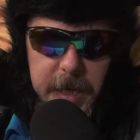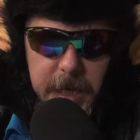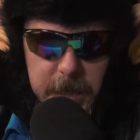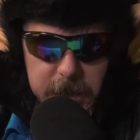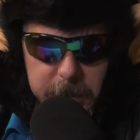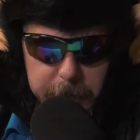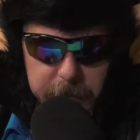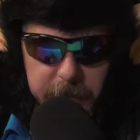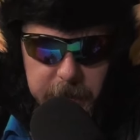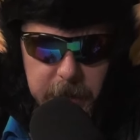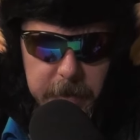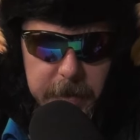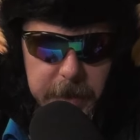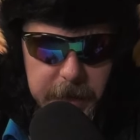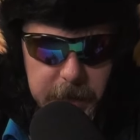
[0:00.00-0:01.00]
the Planet
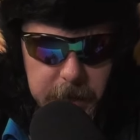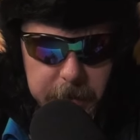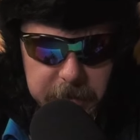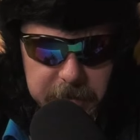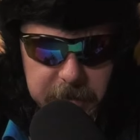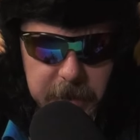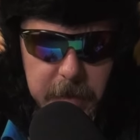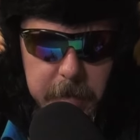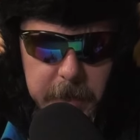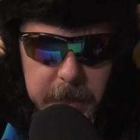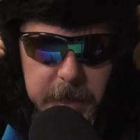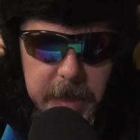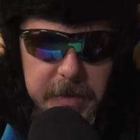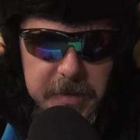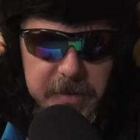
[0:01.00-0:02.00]
of the Apes, the
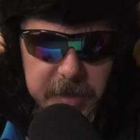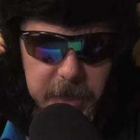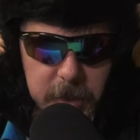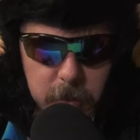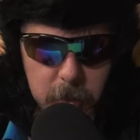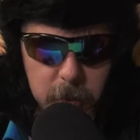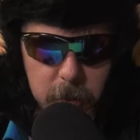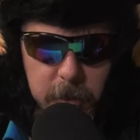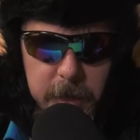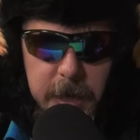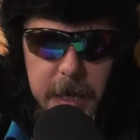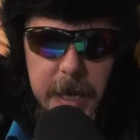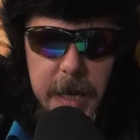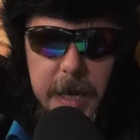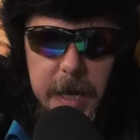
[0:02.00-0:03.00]
immediate sequel,
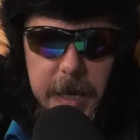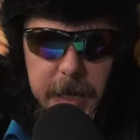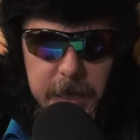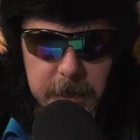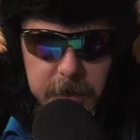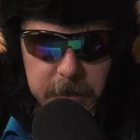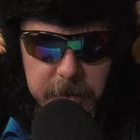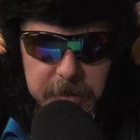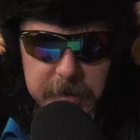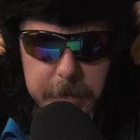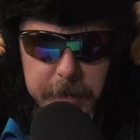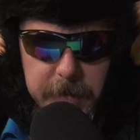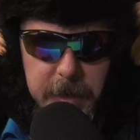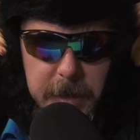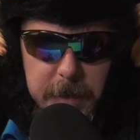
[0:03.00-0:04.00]
is
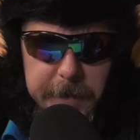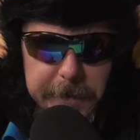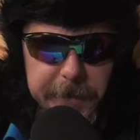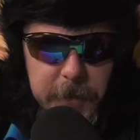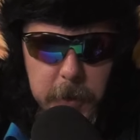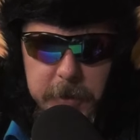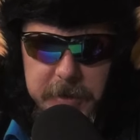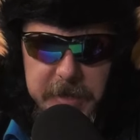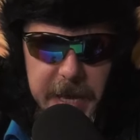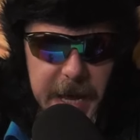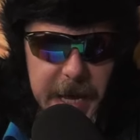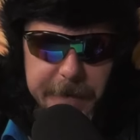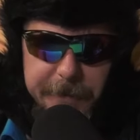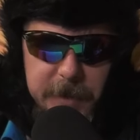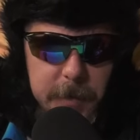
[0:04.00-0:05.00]
the first
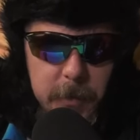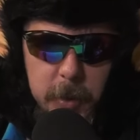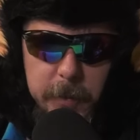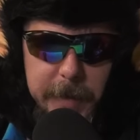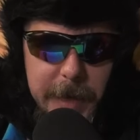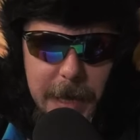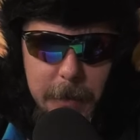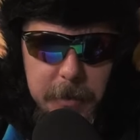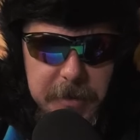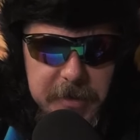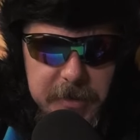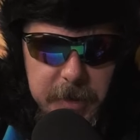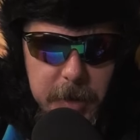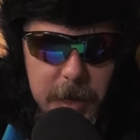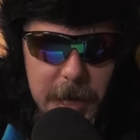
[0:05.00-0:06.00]
half of the movie. I
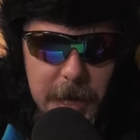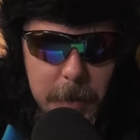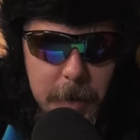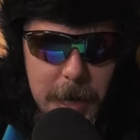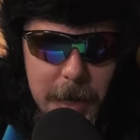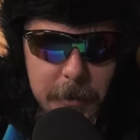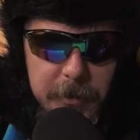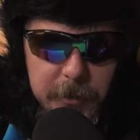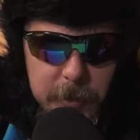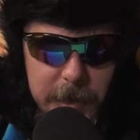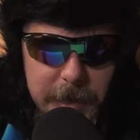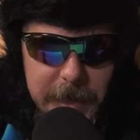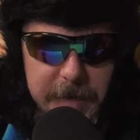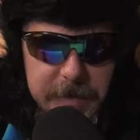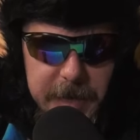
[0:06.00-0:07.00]
was really
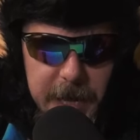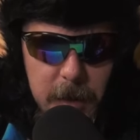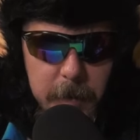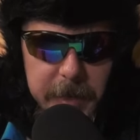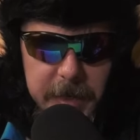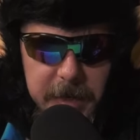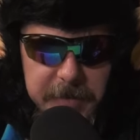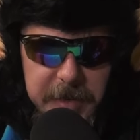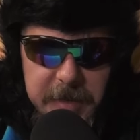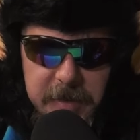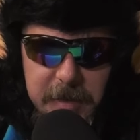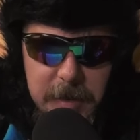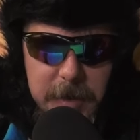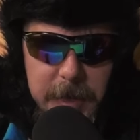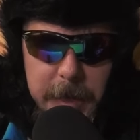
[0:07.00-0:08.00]
let down because
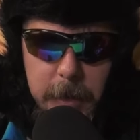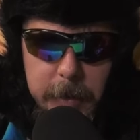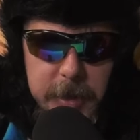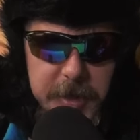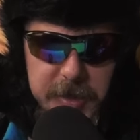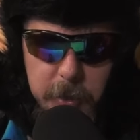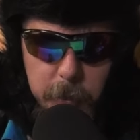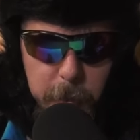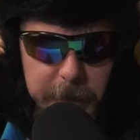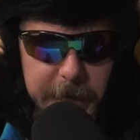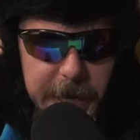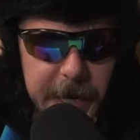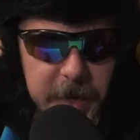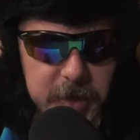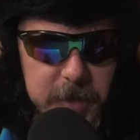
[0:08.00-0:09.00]
it's literally just a
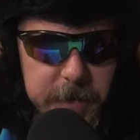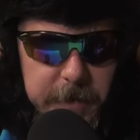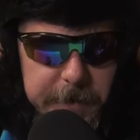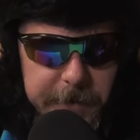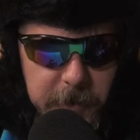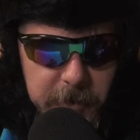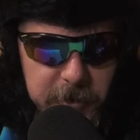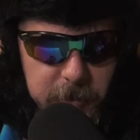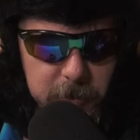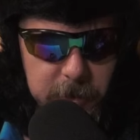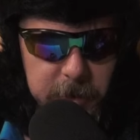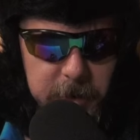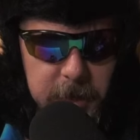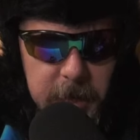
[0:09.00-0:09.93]
rehash of the first one,